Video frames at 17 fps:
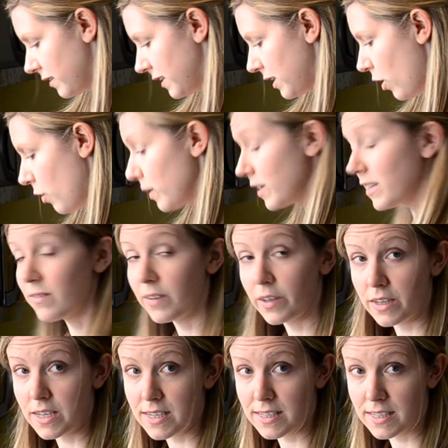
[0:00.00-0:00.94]
So it's
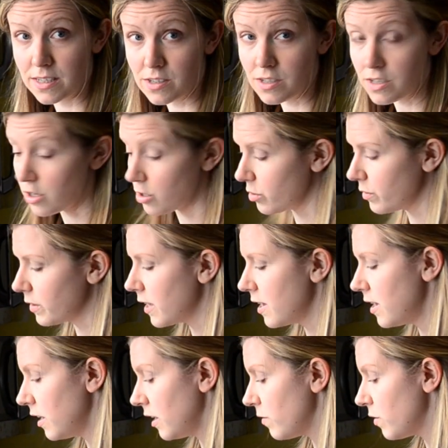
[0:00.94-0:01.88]
very easy to use,
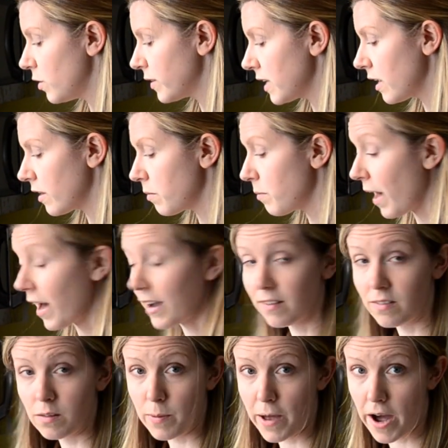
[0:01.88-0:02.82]
and if you see on the back
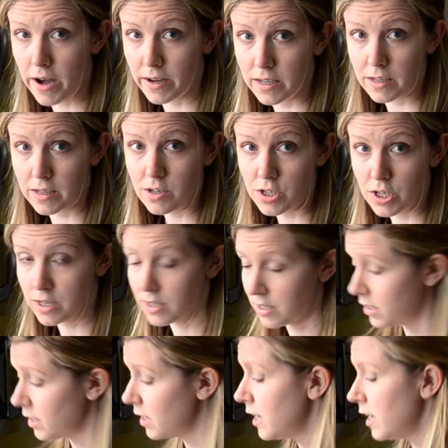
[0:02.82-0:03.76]
of the package,
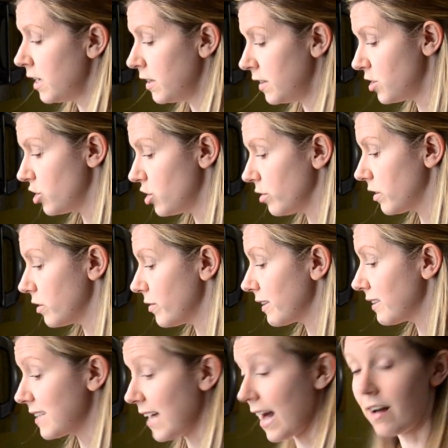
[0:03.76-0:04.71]
it shows you
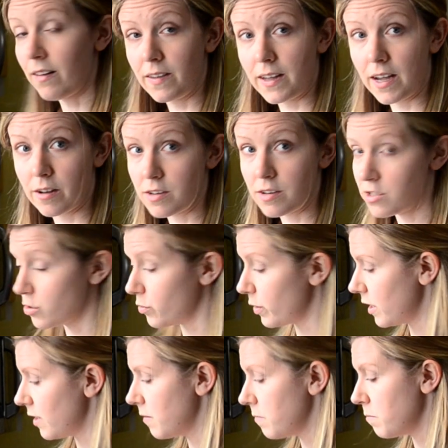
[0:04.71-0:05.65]
exactly how to do
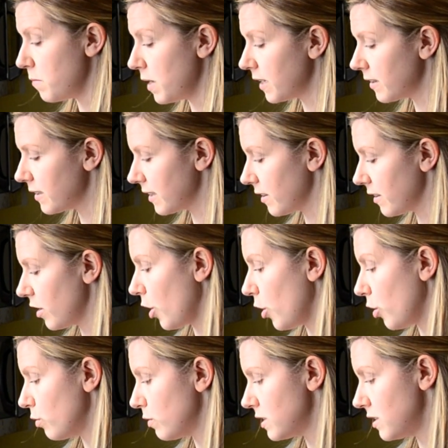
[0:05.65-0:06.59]
it. Mix,
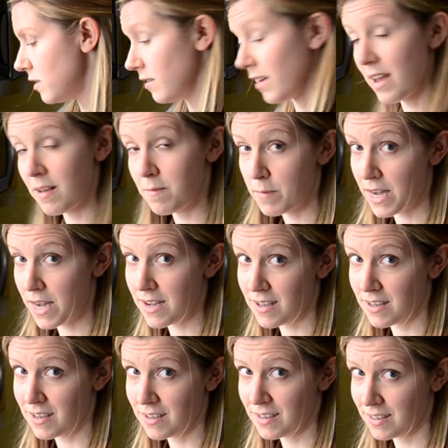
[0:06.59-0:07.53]
coat, and bake.
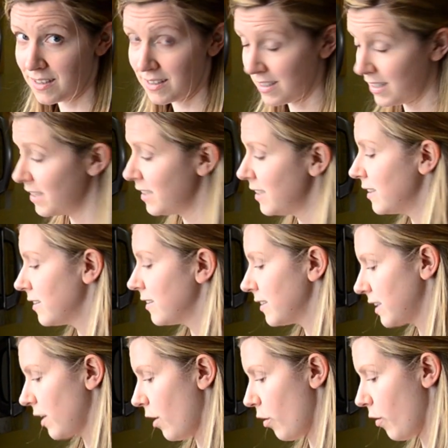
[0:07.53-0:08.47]

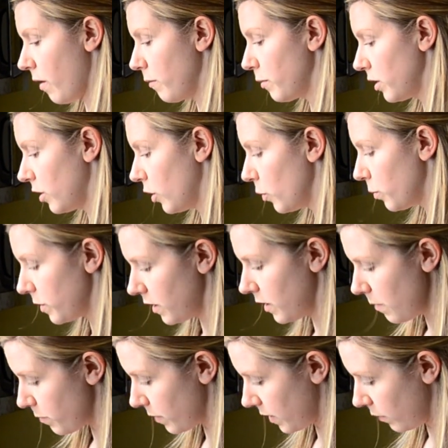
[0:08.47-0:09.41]
So I'm going to open it
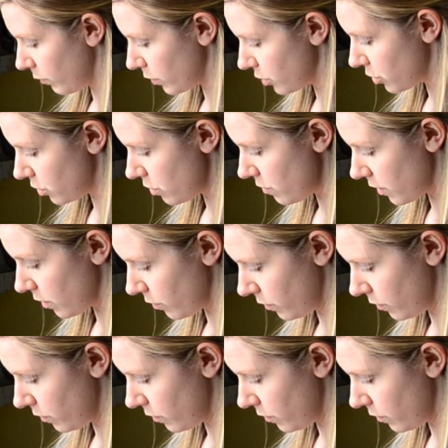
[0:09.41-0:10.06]
up and I will show you.